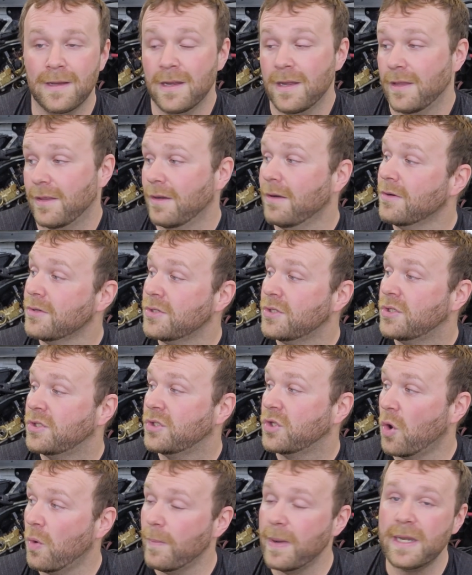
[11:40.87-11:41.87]
There's
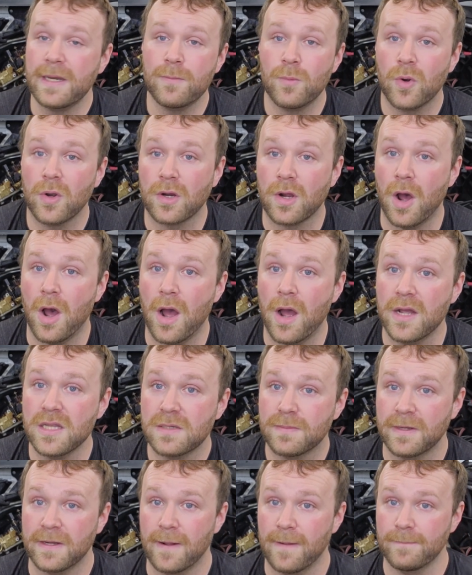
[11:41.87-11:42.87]
so many more
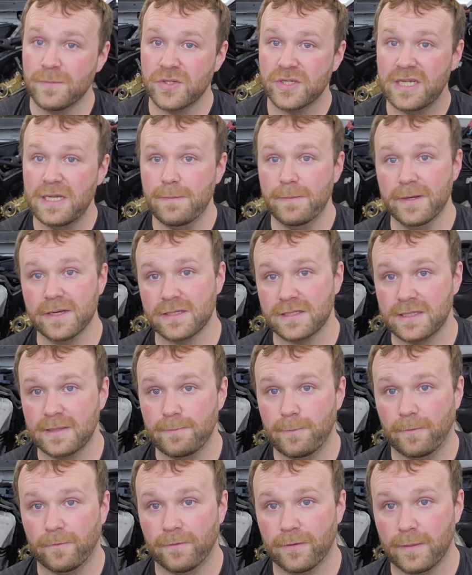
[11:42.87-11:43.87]
cons, but I'm just keeping it
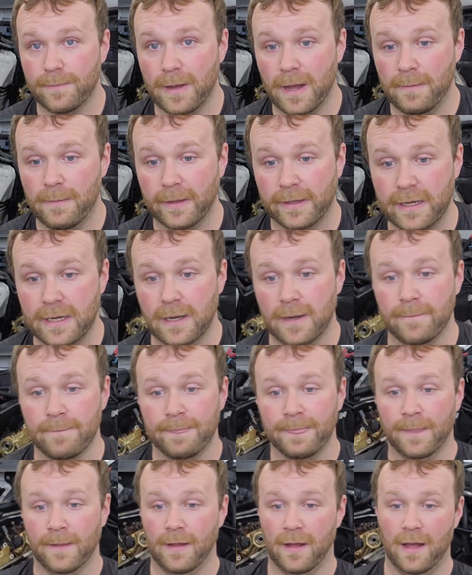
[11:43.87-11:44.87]
simple for the public here.
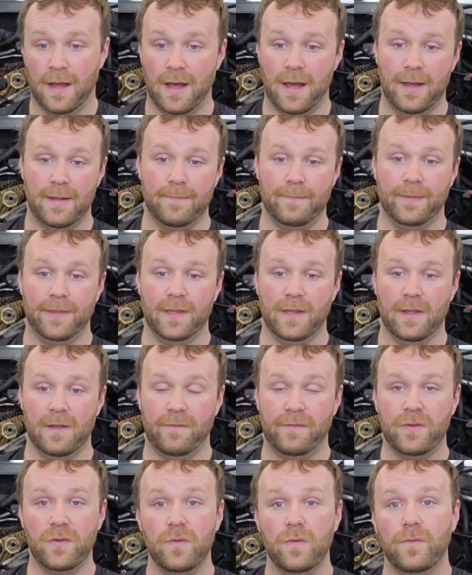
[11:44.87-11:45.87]

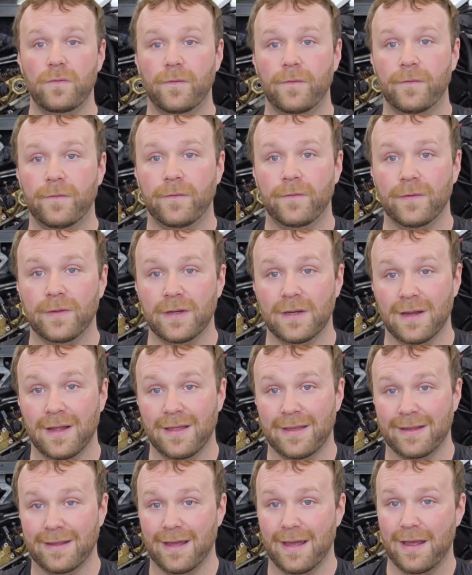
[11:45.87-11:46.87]
If you've
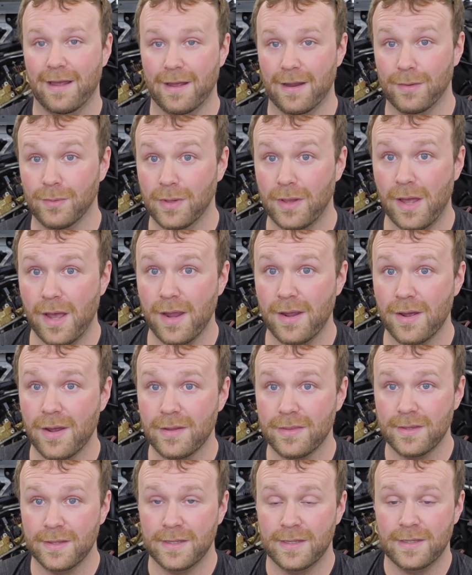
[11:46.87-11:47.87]
I rely
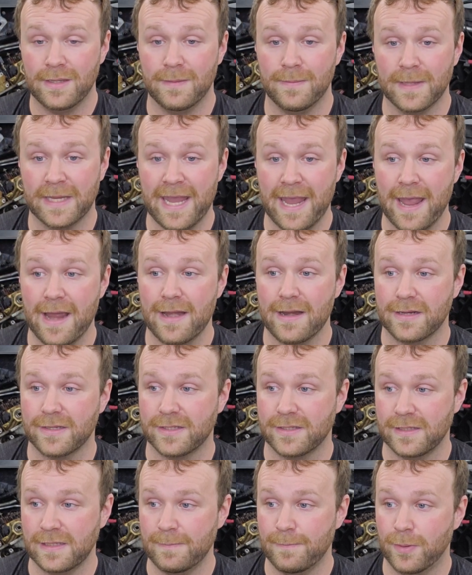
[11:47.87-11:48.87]
on the
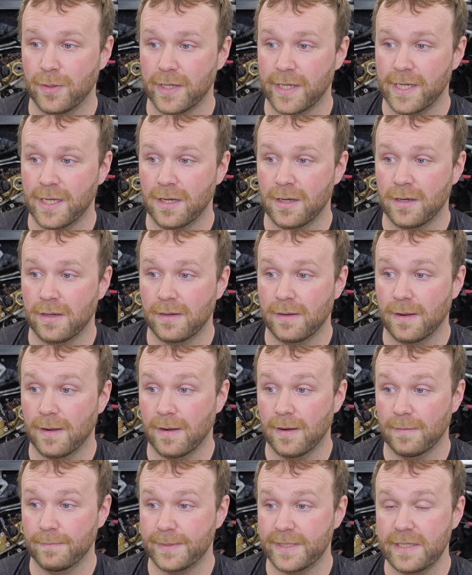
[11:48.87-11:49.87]
mechanics input here, and
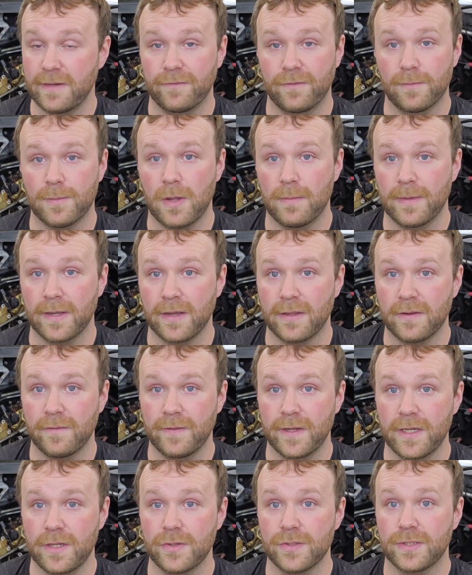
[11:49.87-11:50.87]
I'm seeing from all my other
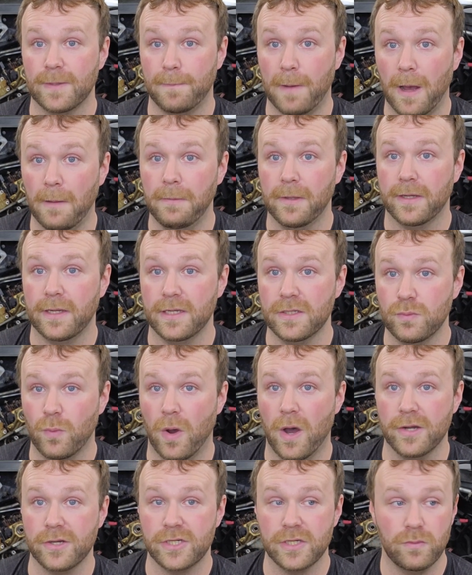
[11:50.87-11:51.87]
videos, the public is
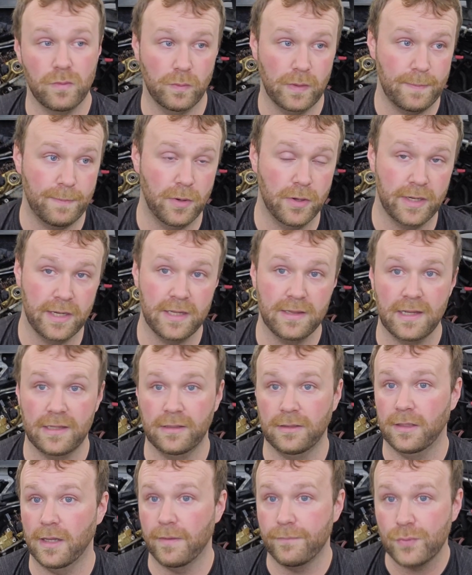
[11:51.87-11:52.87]
watching what we put in. They
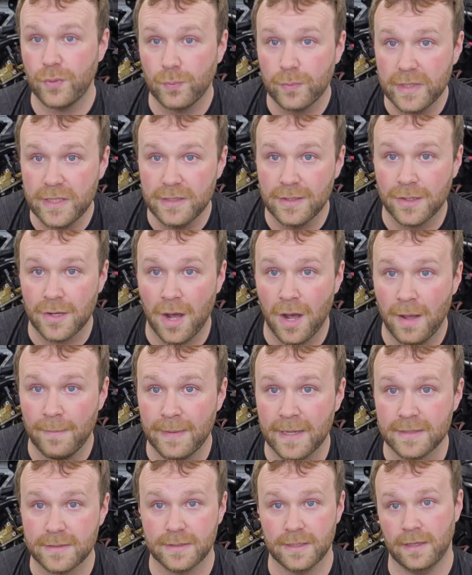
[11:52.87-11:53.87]
love to read the
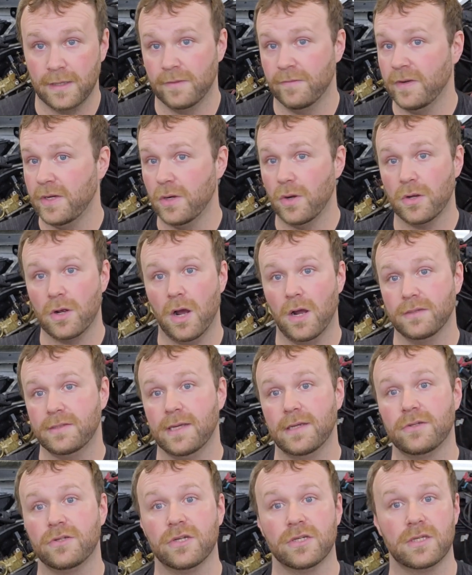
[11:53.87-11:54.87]
comments. The video
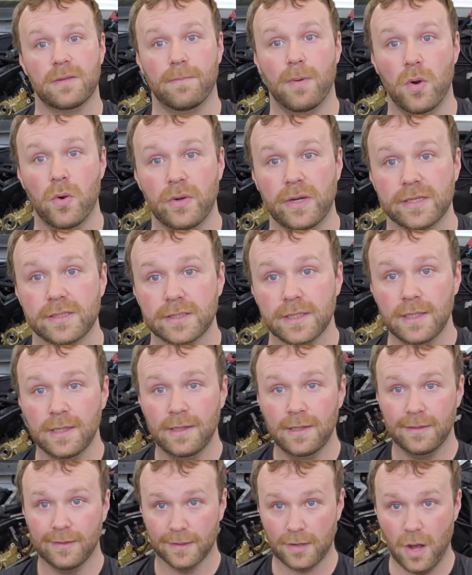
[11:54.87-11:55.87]
content's just a bonus.
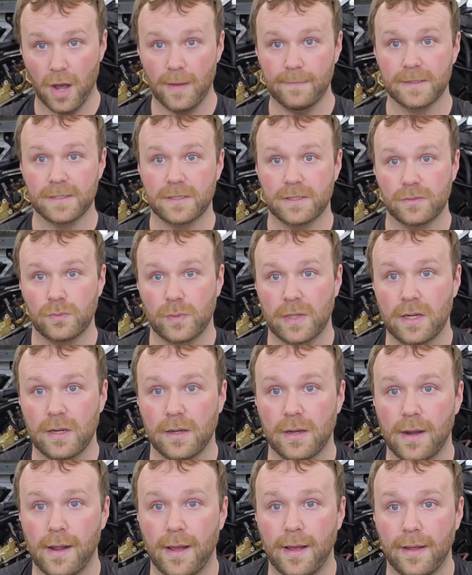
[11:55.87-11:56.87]
The comments is
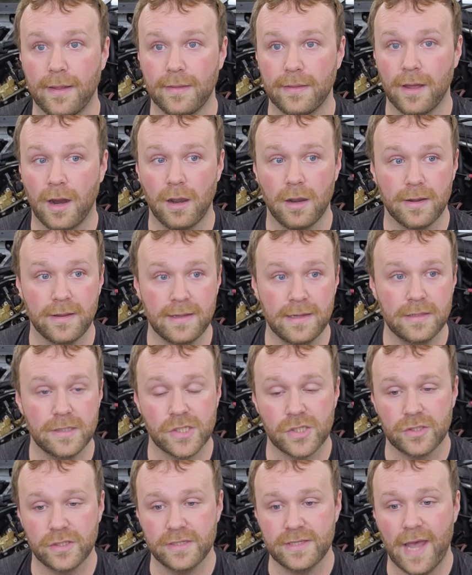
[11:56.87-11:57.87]
where the heart of the
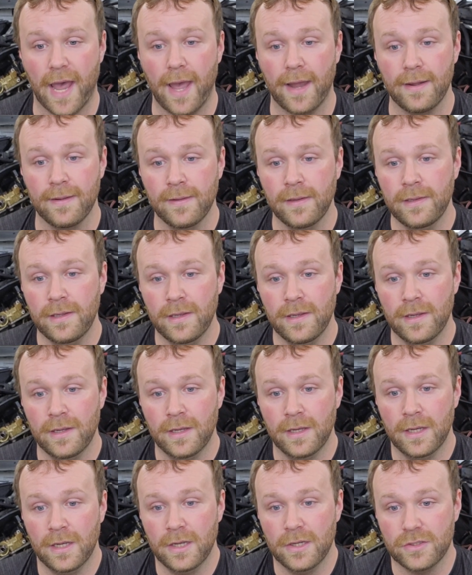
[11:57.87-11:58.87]
industry is at.
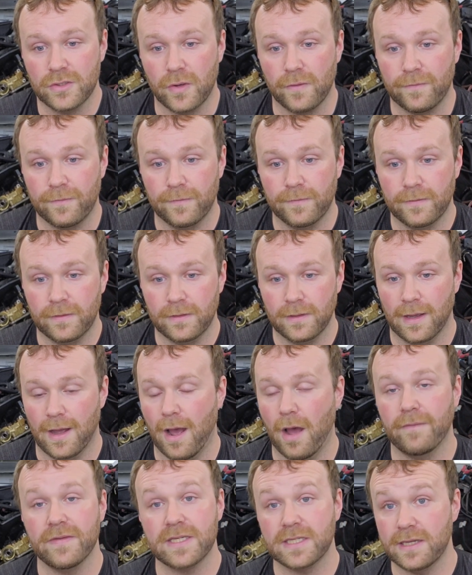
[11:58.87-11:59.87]
So
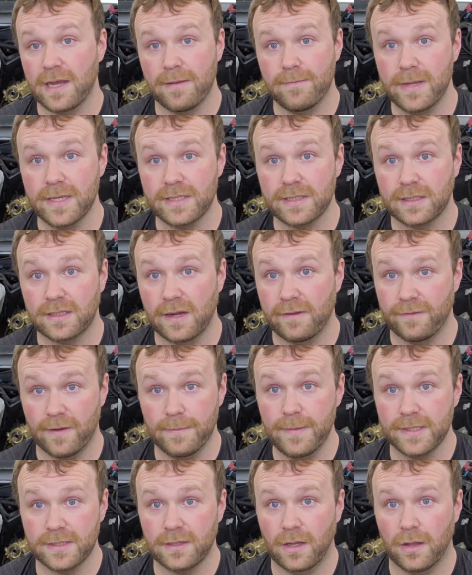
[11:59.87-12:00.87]
obviously I missed stuff. I missed a